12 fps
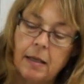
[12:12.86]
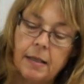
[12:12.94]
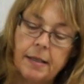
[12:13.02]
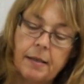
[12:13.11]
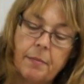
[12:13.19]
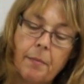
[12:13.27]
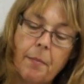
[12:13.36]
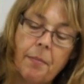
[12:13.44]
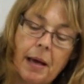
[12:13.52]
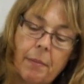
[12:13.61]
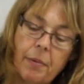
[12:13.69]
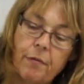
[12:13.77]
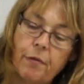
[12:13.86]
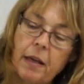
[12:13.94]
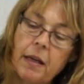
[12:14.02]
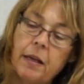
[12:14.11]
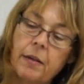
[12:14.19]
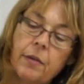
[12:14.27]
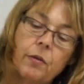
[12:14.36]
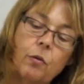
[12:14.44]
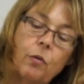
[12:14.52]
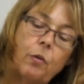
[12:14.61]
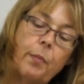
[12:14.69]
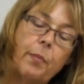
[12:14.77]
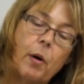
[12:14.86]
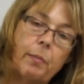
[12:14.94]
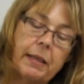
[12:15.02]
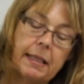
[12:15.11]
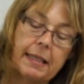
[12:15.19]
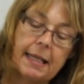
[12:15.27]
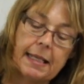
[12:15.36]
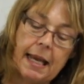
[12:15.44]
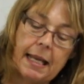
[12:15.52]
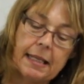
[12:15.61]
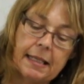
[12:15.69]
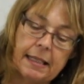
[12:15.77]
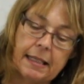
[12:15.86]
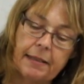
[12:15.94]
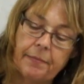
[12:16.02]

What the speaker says: some papaver or poppy seed heads,